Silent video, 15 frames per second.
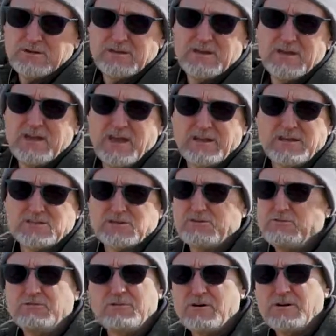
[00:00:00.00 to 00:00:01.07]
it and I
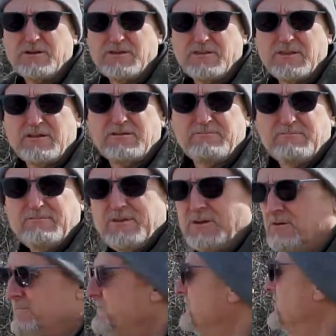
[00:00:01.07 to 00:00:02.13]
screw it on and then,
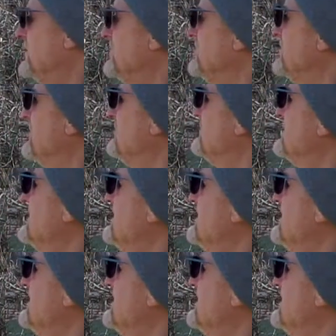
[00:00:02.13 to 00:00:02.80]
you know, there you go.